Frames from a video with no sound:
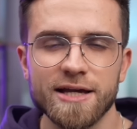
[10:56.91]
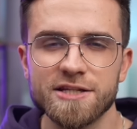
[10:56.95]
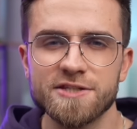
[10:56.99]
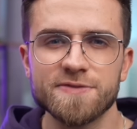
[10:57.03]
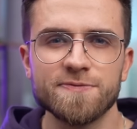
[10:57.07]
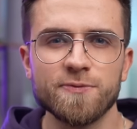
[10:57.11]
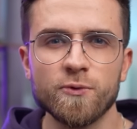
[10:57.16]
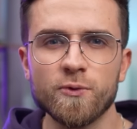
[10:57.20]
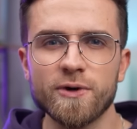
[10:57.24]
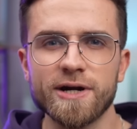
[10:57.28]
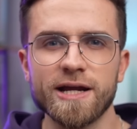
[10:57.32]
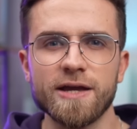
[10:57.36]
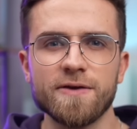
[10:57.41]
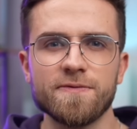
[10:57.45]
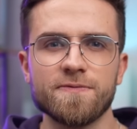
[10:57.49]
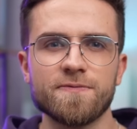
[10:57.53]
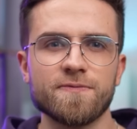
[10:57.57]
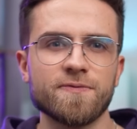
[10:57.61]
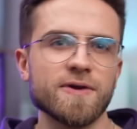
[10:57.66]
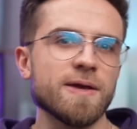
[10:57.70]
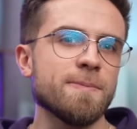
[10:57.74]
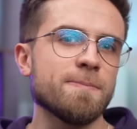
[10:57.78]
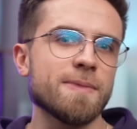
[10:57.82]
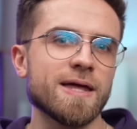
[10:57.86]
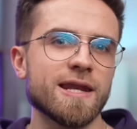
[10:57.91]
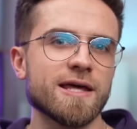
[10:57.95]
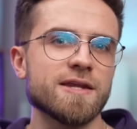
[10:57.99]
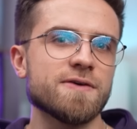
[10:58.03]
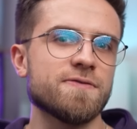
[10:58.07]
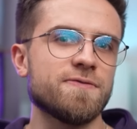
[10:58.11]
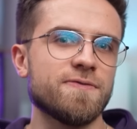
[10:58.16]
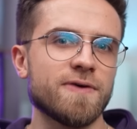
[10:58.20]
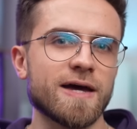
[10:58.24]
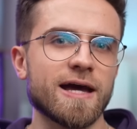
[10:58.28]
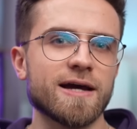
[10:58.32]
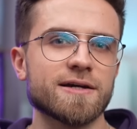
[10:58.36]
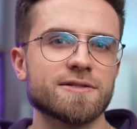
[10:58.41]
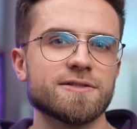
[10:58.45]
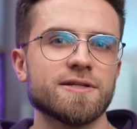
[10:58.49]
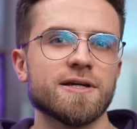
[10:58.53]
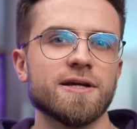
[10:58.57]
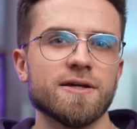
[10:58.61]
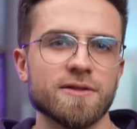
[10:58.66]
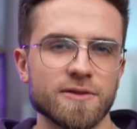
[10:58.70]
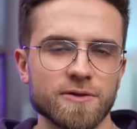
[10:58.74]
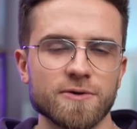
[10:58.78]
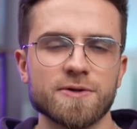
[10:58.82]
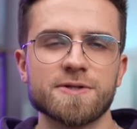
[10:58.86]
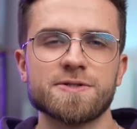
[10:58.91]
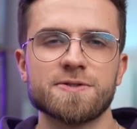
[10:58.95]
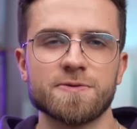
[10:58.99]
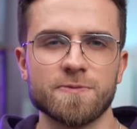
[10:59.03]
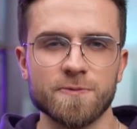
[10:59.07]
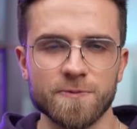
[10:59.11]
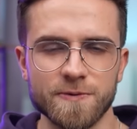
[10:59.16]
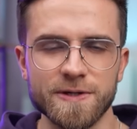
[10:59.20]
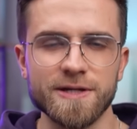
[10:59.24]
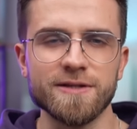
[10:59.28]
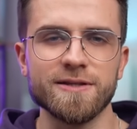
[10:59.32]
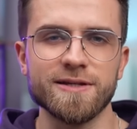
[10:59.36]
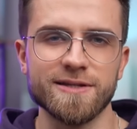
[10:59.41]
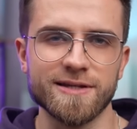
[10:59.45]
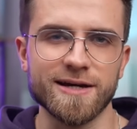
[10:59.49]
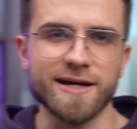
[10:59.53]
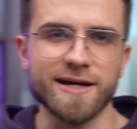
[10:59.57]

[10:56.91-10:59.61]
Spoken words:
As for a 3-minute effect, it looks really